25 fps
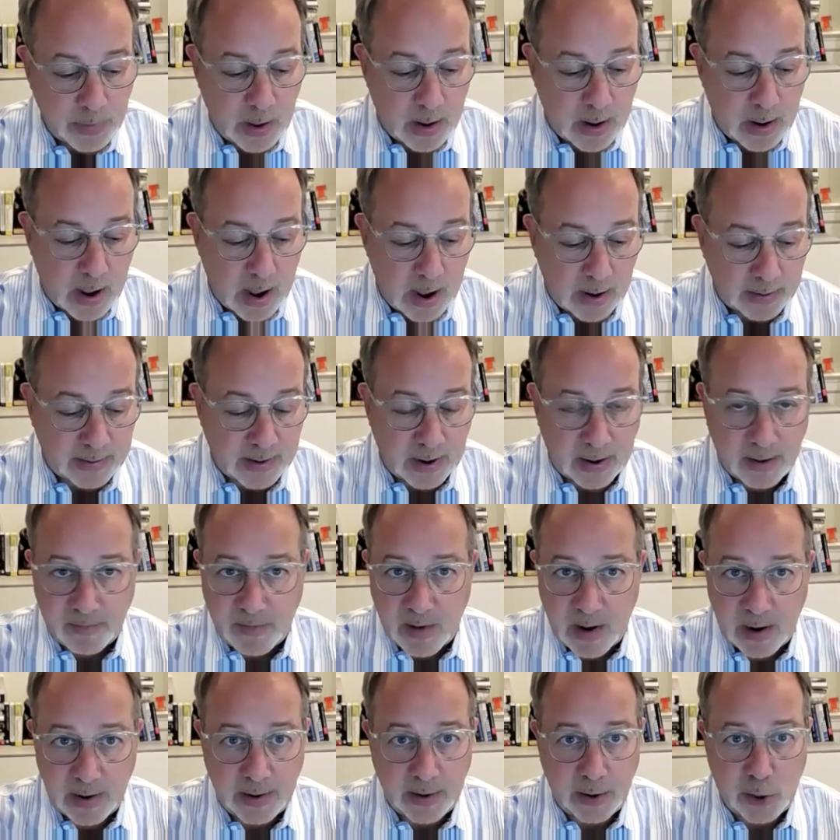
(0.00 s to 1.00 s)

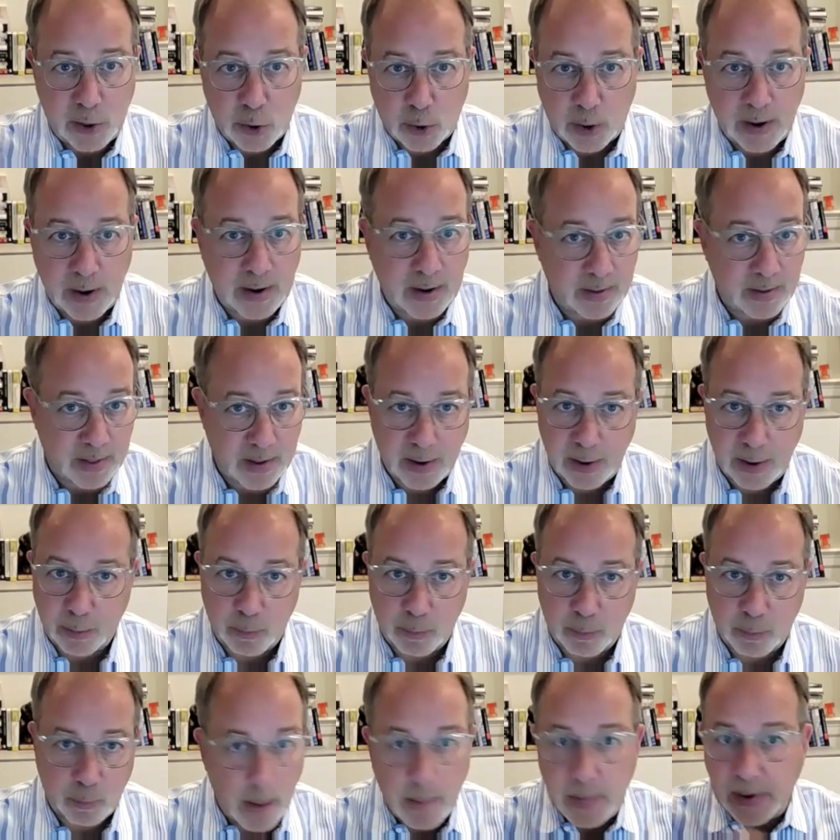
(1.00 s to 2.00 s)
identifying and curating the
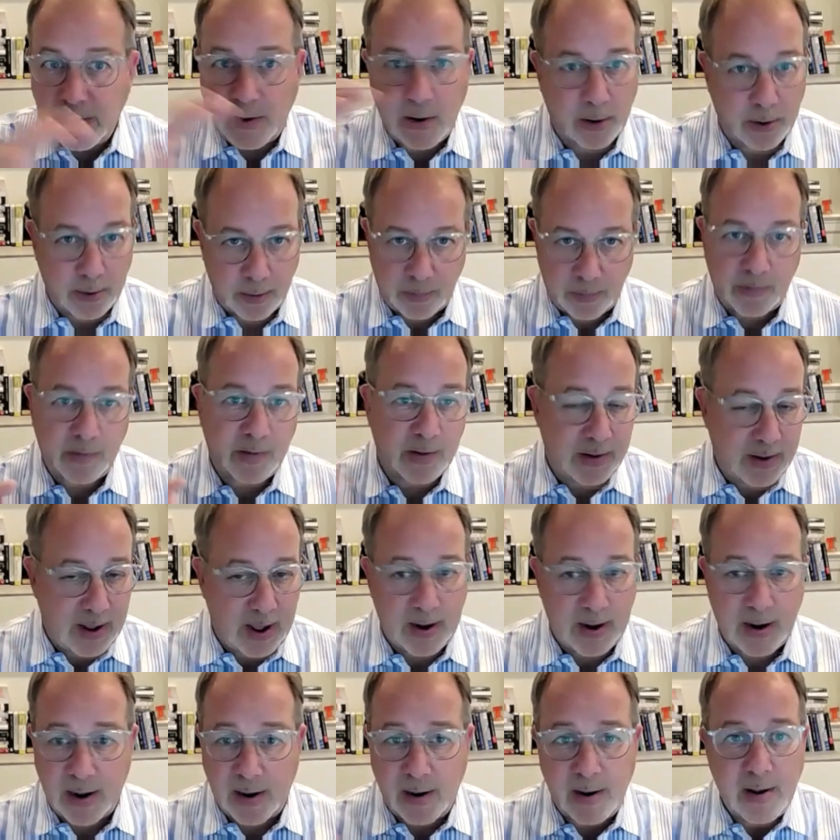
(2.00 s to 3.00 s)
raw materials, the
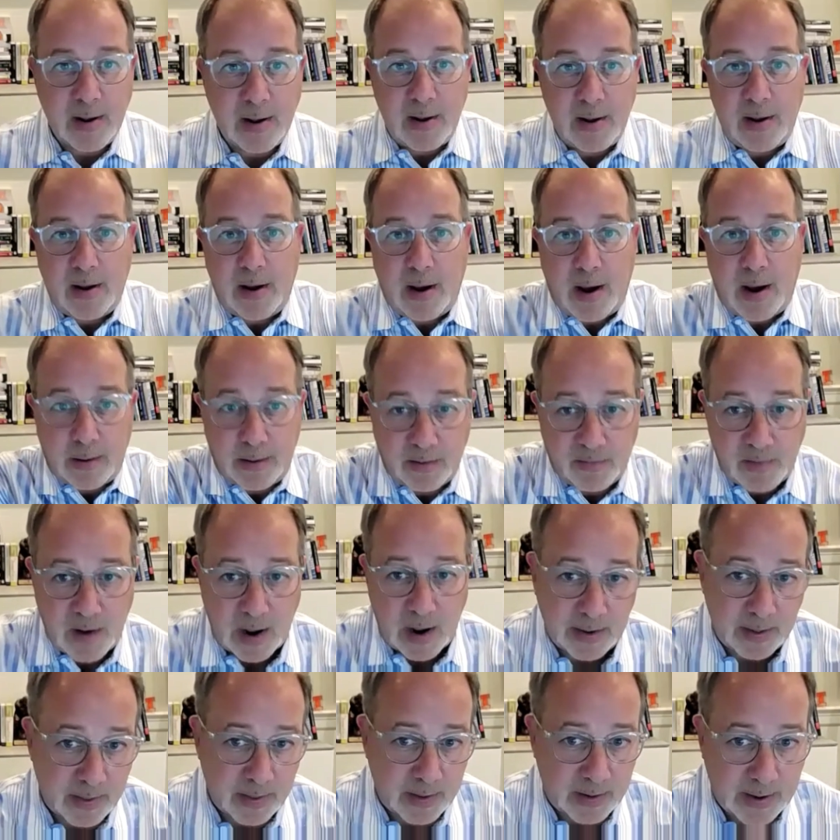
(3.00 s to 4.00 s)
data,
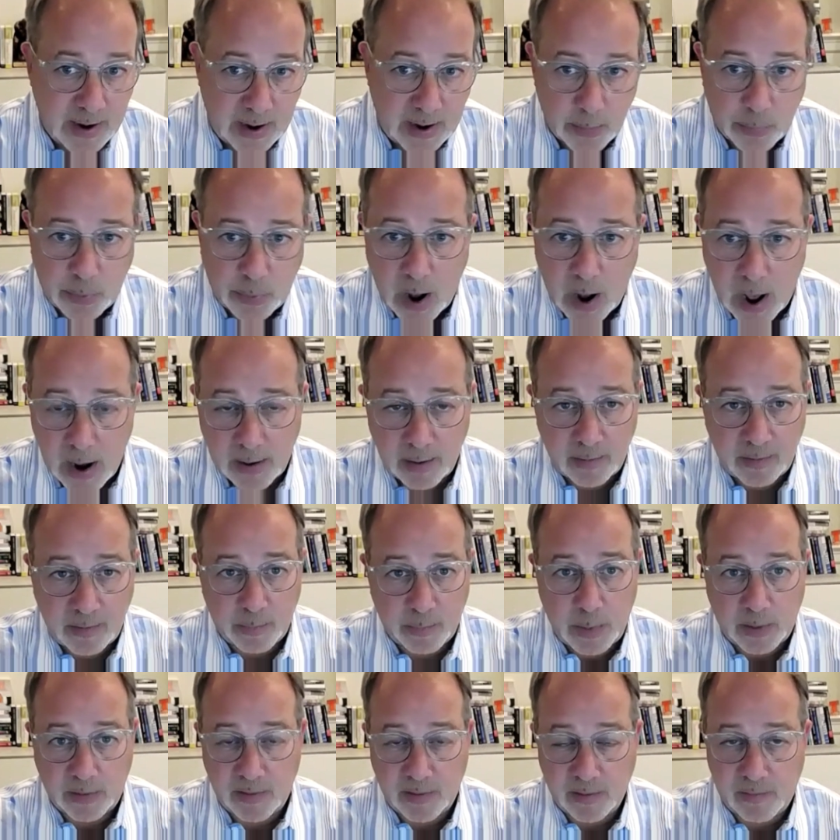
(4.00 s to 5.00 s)
defining the data products,
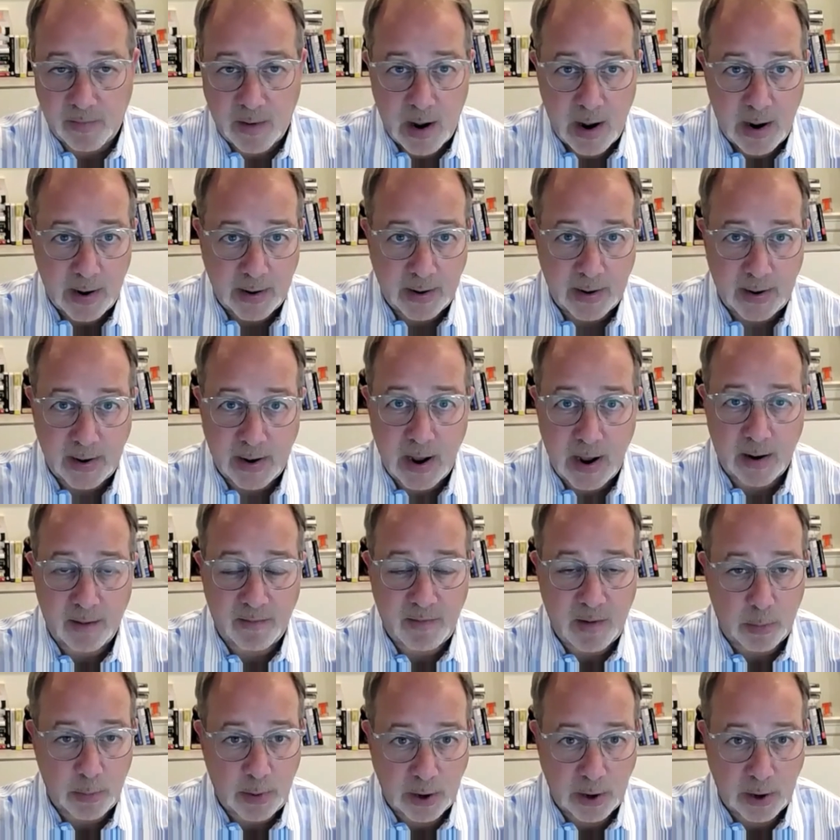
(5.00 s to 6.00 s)
specifying any kind
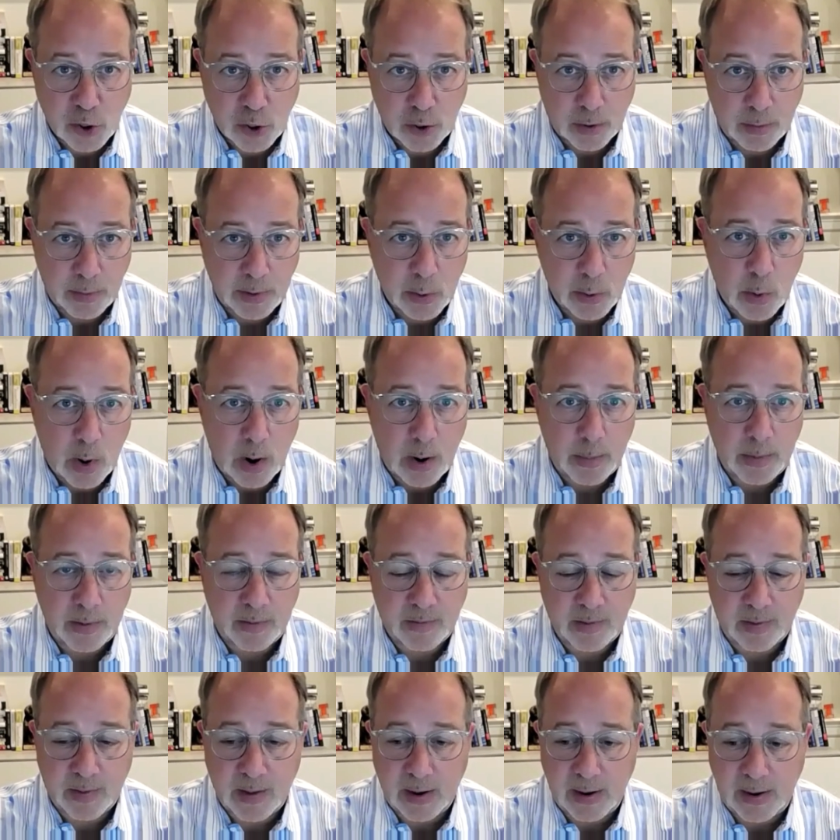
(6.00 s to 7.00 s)
of foundational
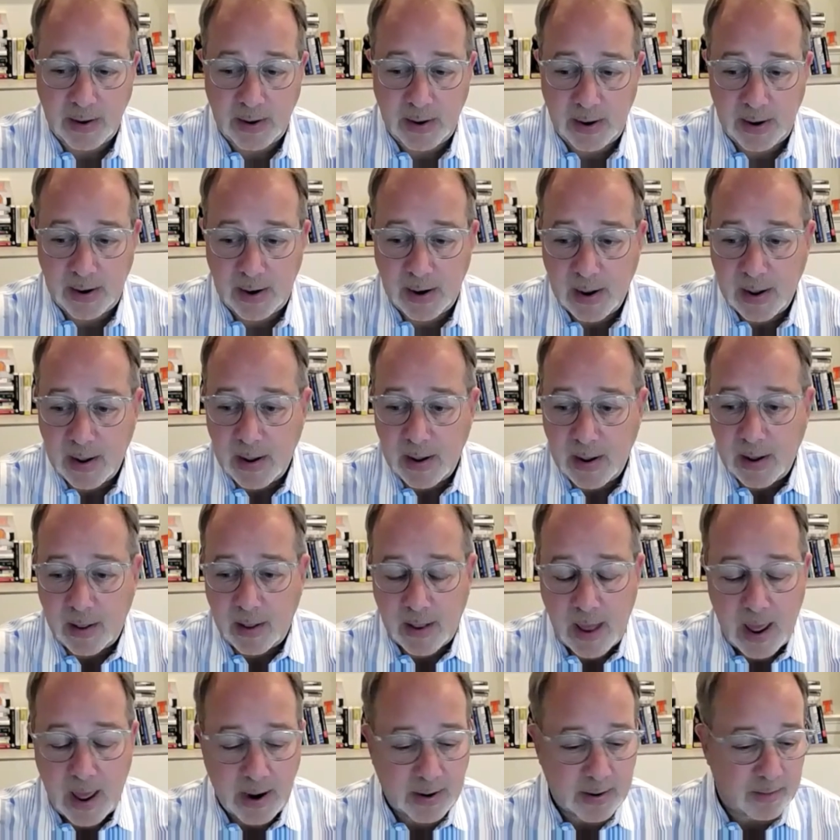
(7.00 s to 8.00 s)
requirements that they need,
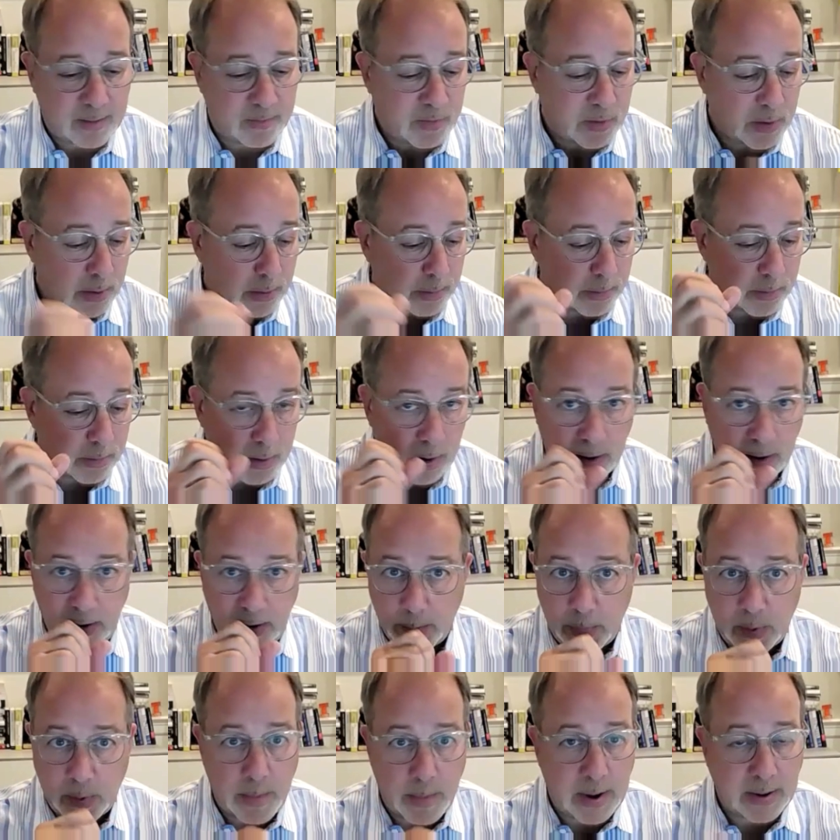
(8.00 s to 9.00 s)
like if they're
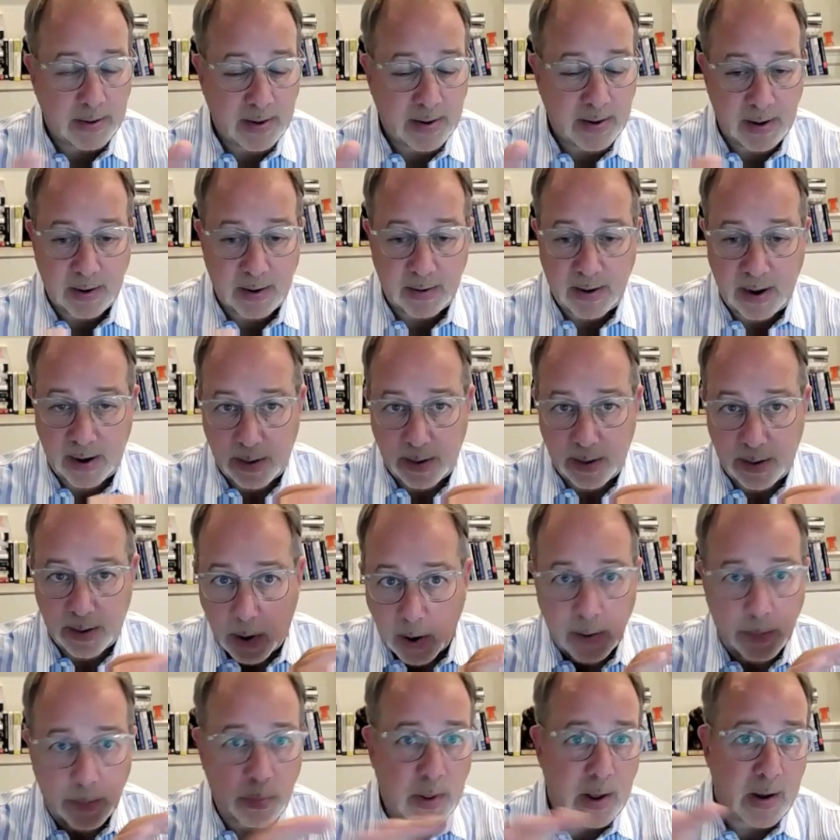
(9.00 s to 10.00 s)
implementing a data
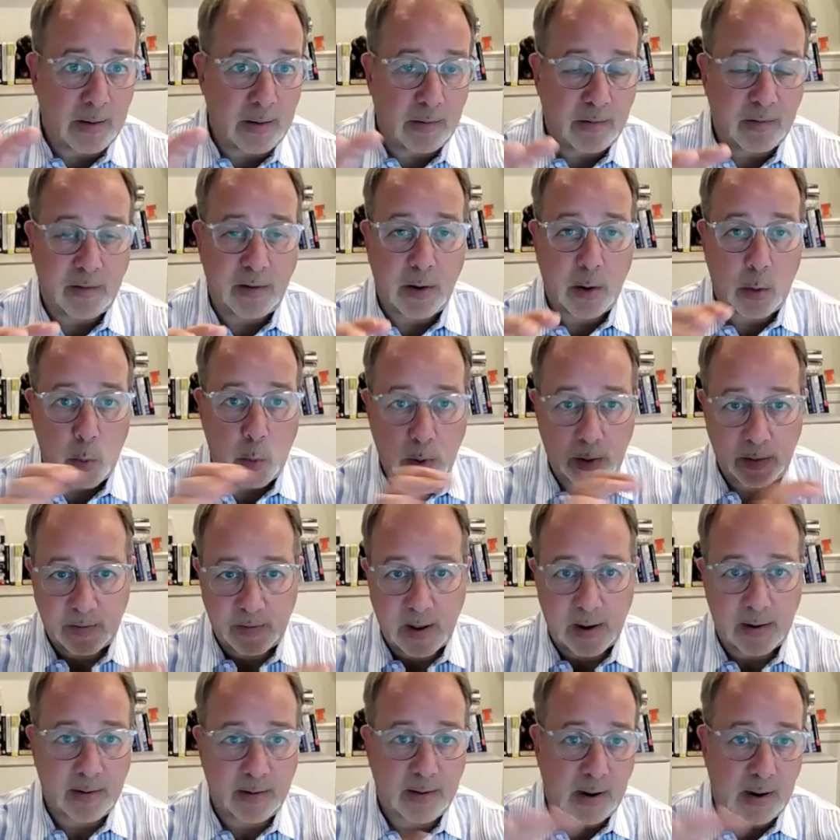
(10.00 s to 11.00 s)
marketplace, what is
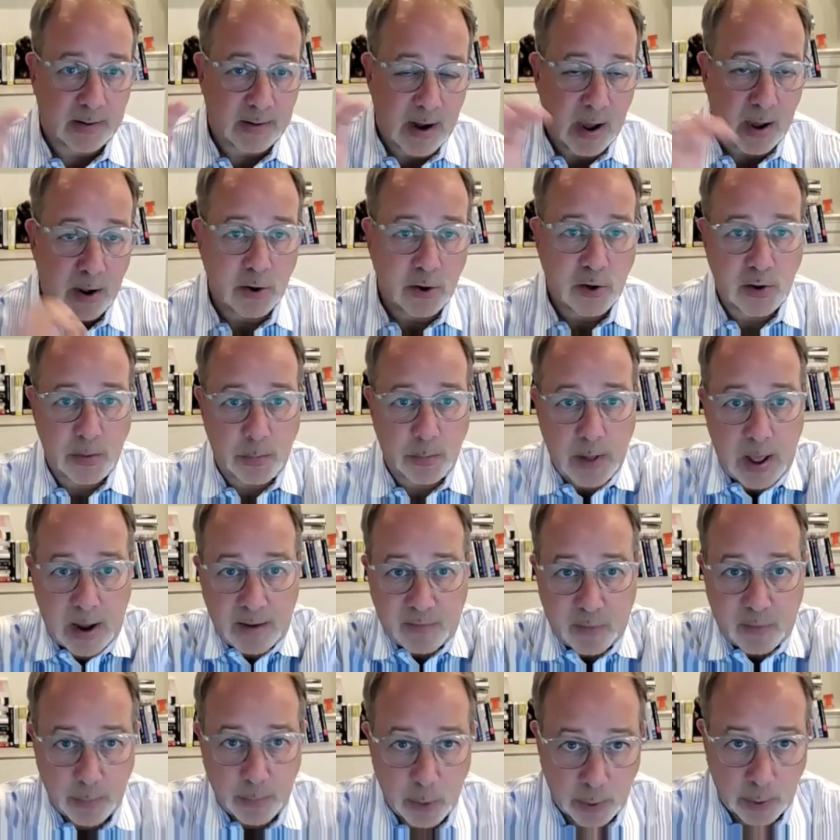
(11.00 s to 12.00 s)
that technology
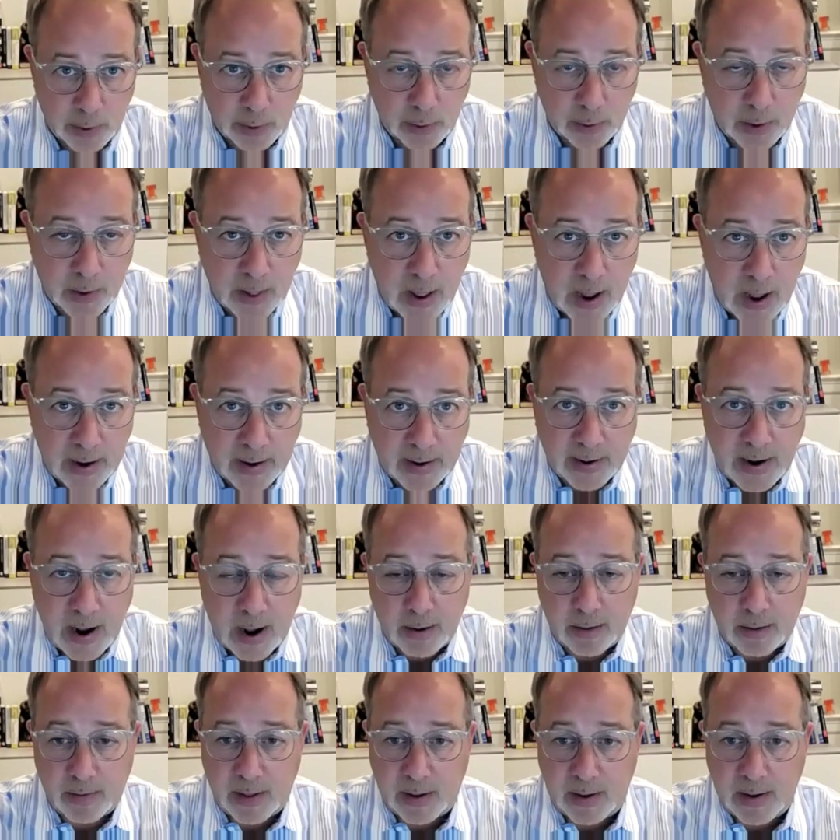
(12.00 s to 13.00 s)
platform going to look like and
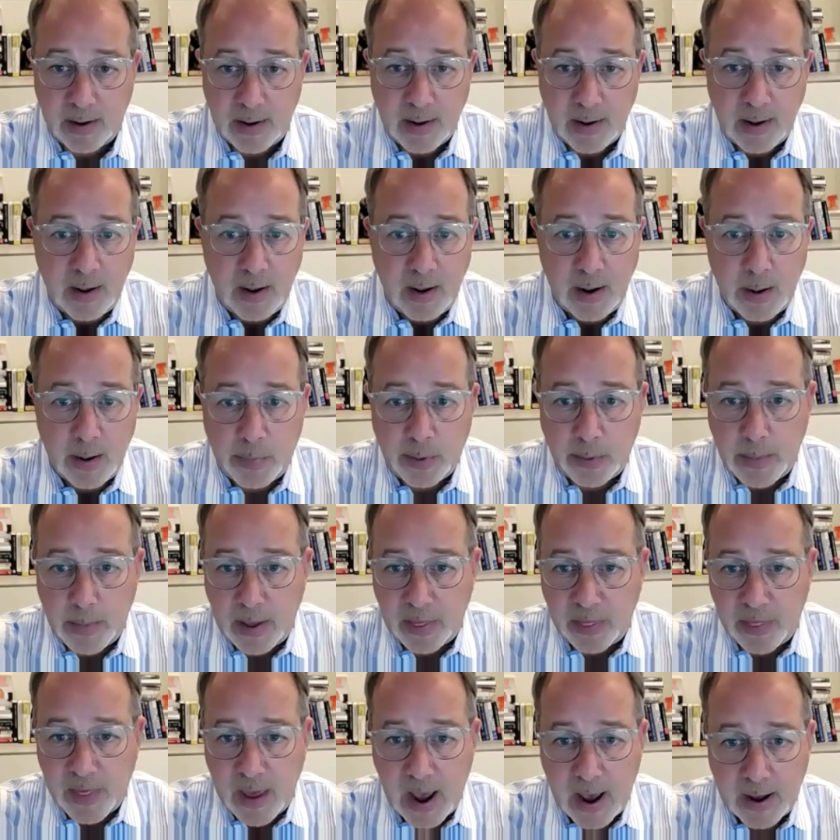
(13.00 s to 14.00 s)
how do they
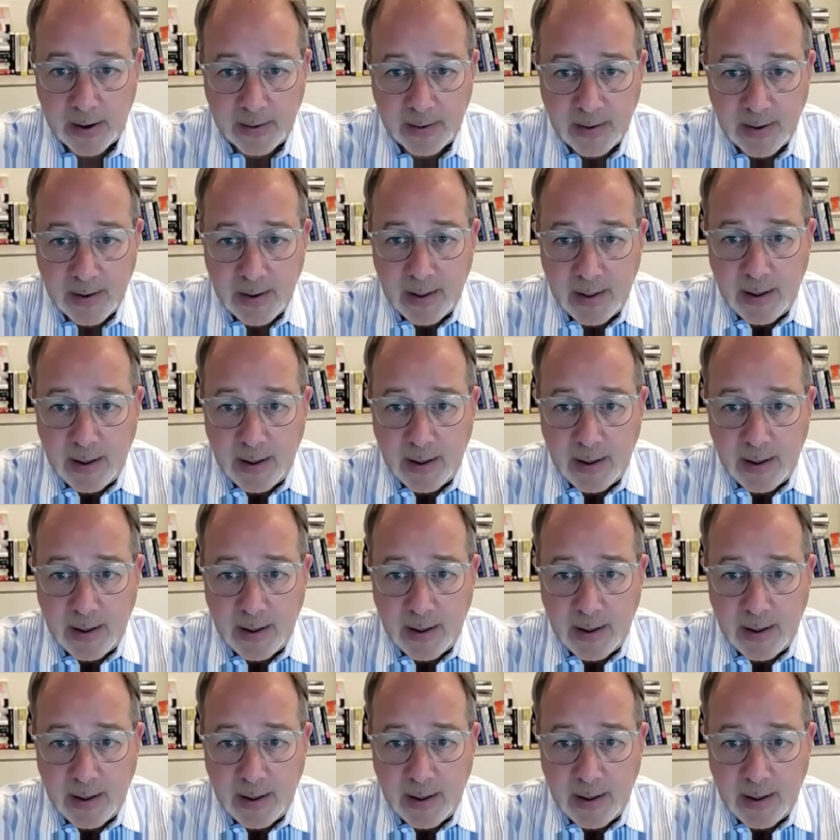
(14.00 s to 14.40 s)
implement that?